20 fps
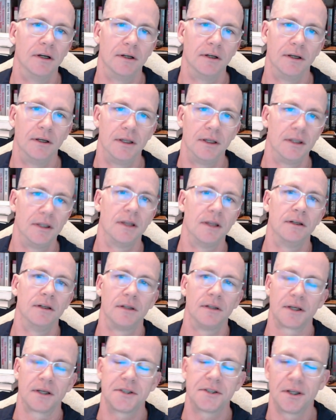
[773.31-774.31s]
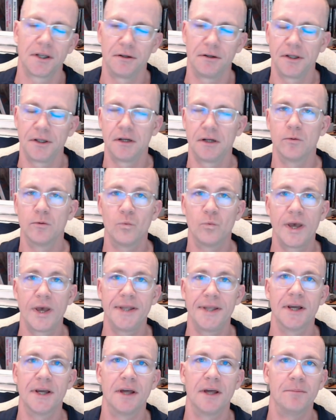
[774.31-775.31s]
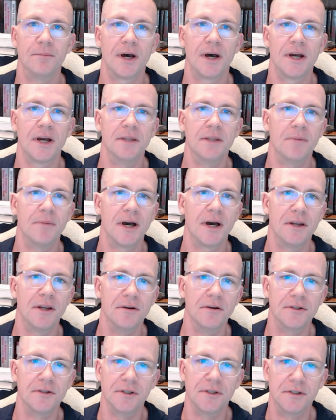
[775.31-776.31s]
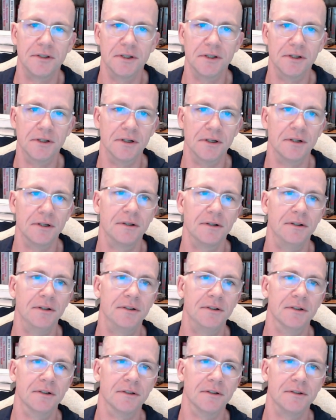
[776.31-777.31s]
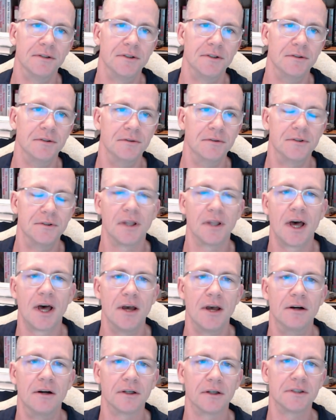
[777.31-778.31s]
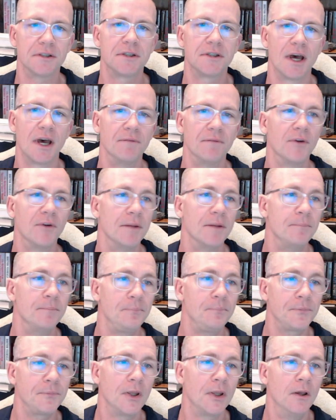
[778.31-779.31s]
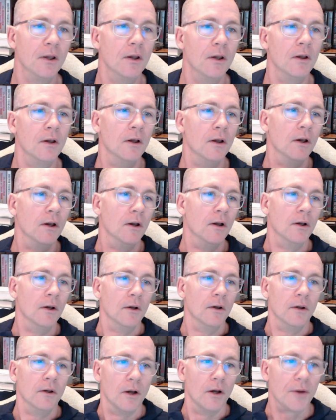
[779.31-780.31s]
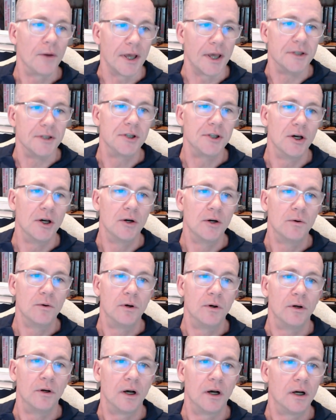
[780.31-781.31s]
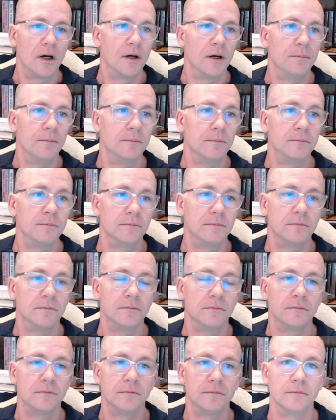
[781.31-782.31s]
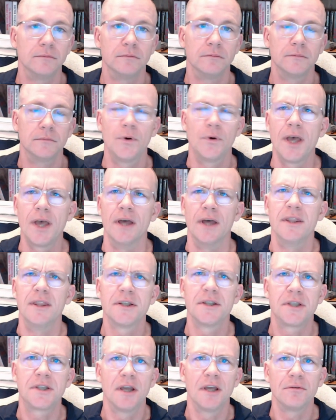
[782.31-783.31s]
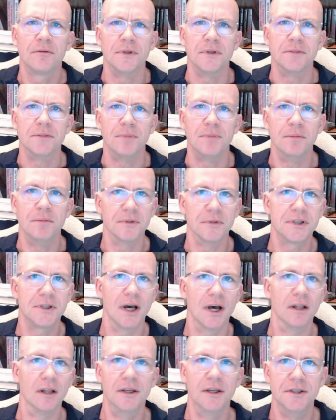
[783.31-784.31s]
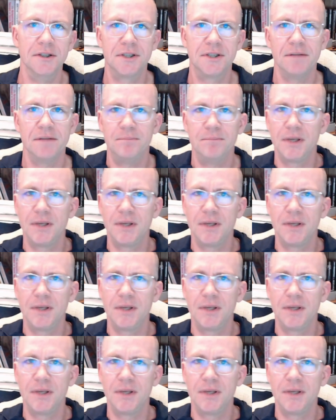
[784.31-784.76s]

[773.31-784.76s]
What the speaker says: And then, like I said earlier, wait on buying the miners until June, July, August timeframe. Okay, so and that's the other reason people sell, is they've been